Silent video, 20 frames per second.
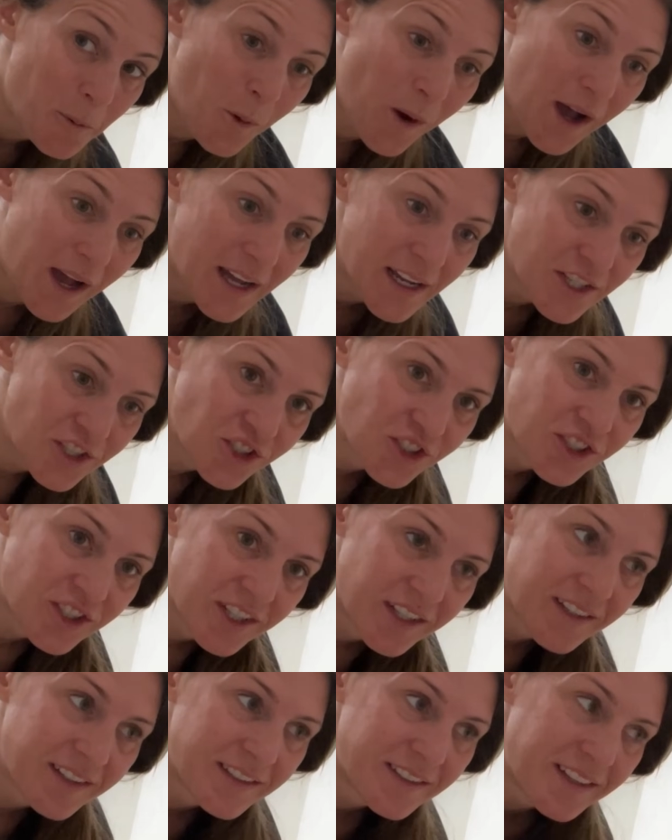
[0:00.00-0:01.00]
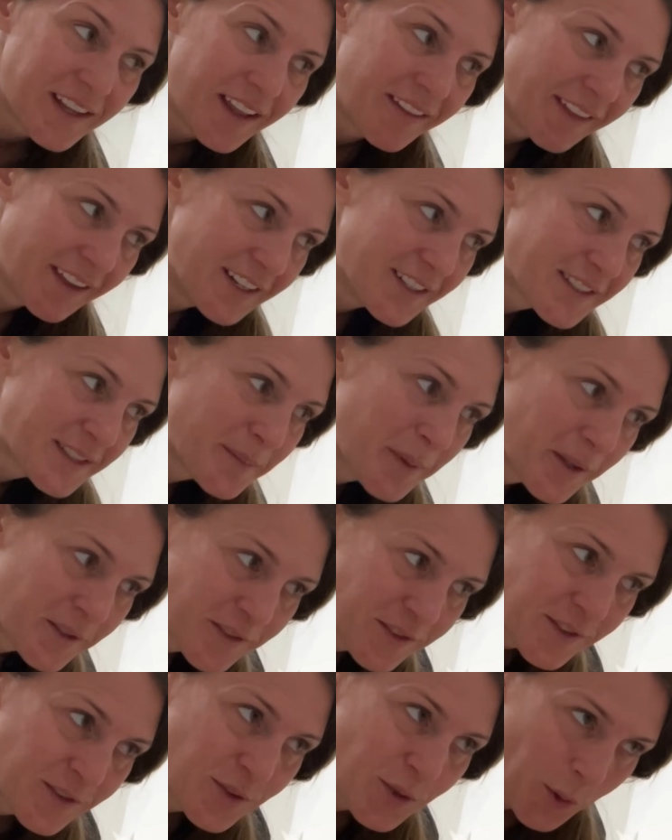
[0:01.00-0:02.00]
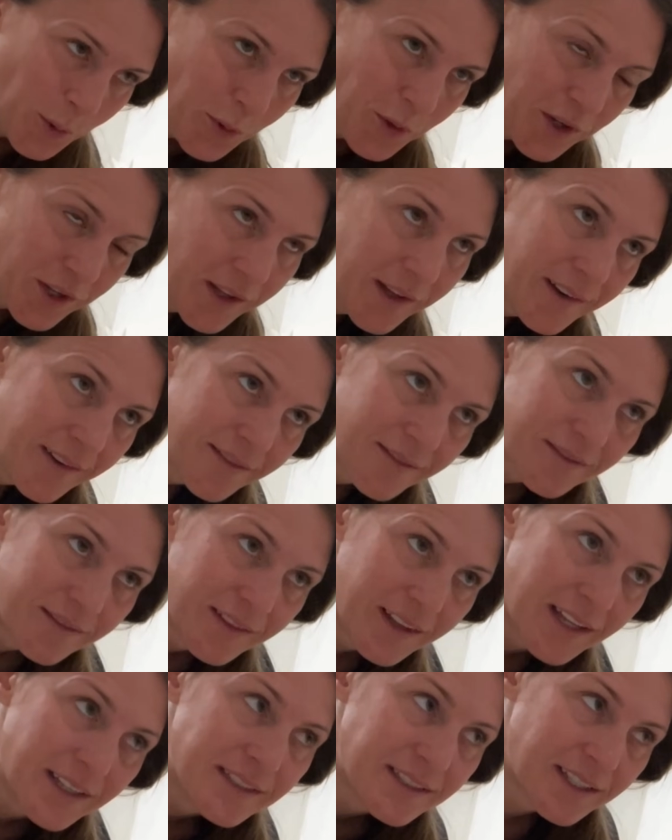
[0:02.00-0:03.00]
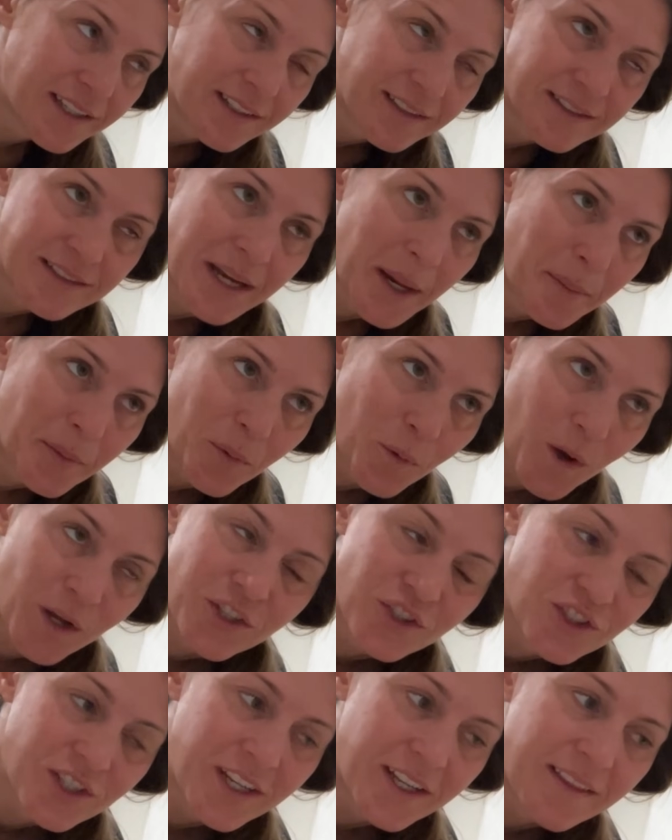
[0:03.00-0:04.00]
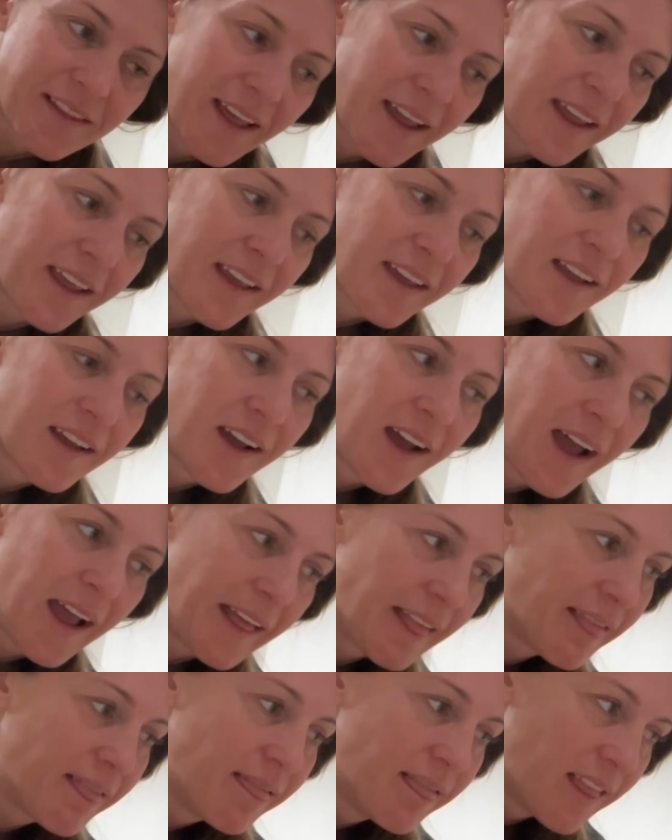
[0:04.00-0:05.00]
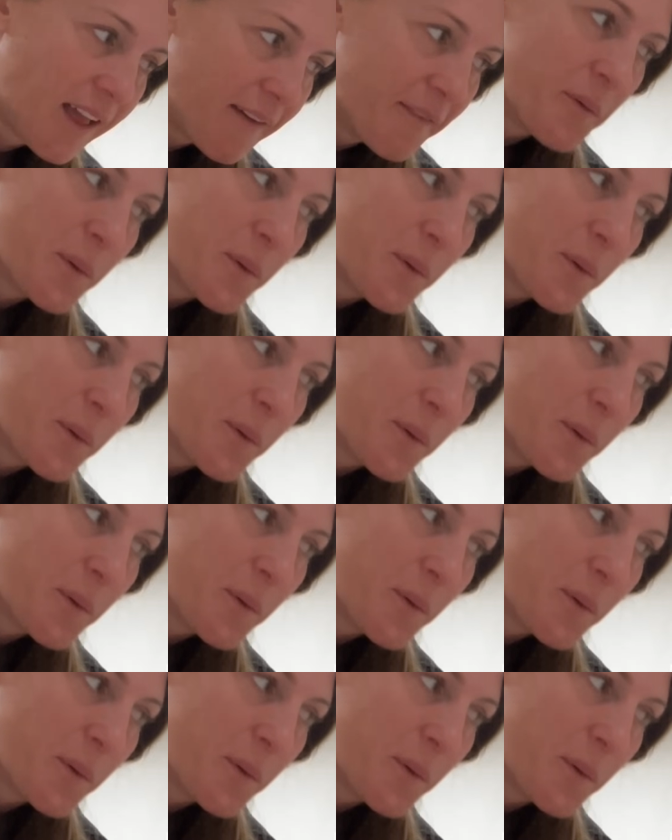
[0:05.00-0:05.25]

Wash, and then it smells so good until it's time to wash again. Like, I love